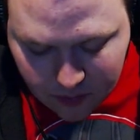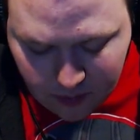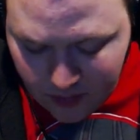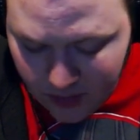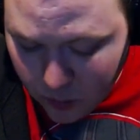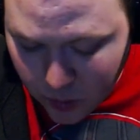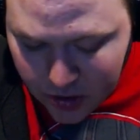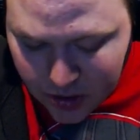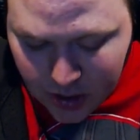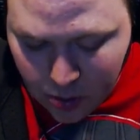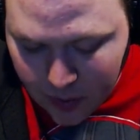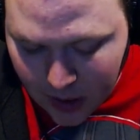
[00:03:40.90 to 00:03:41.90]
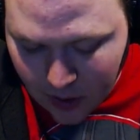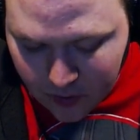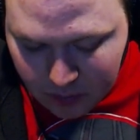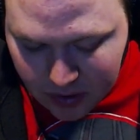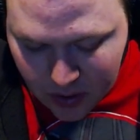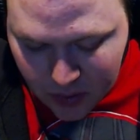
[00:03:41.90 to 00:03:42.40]
With 2 powerful
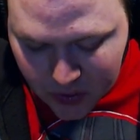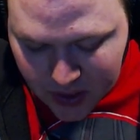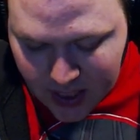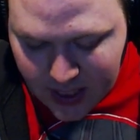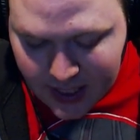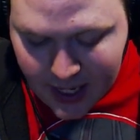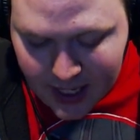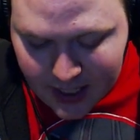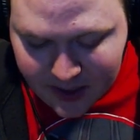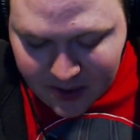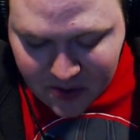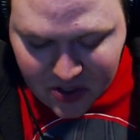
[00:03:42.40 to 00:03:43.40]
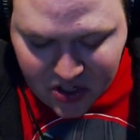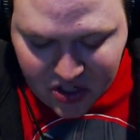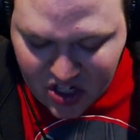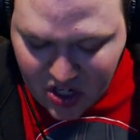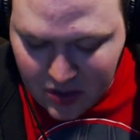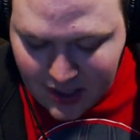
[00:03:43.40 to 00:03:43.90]
blows, he kills the
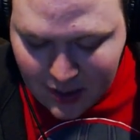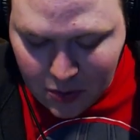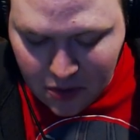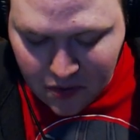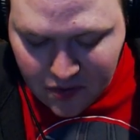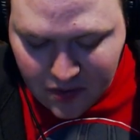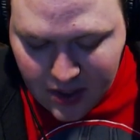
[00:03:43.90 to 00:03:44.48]
snarling wolf.